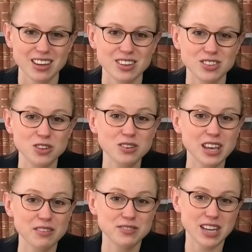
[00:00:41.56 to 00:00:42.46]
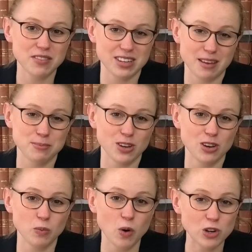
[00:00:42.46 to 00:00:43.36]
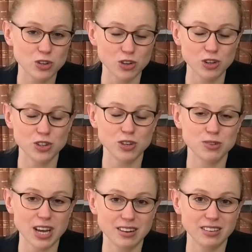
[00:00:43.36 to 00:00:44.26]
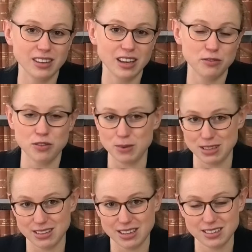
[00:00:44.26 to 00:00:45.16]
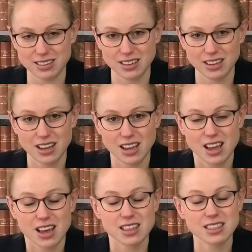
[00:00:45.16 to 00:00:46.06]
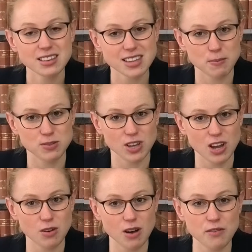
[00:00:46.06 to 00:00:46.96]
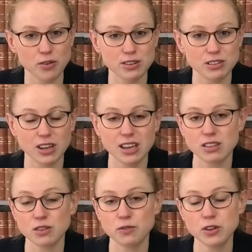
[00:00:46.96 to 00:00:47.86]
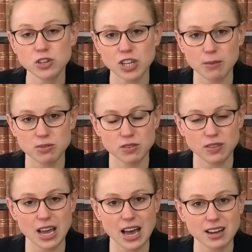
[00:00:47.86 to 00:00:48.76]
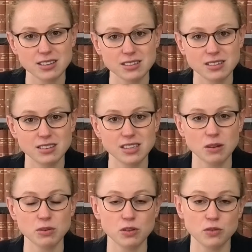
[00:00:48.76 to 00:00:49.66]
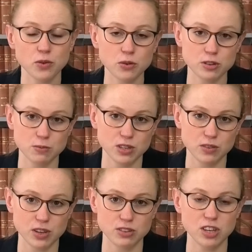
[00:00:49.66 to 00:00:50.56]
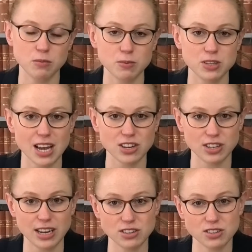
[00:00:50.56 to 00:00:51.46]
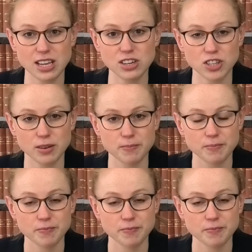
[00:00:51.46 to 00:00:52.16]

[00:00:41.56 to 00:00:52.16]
Do give David's episode a watch on YouTube channel if you've missed it. This episode, however, is looking at the few chapters of the Act that deal with enforcement of consumer protection legislation.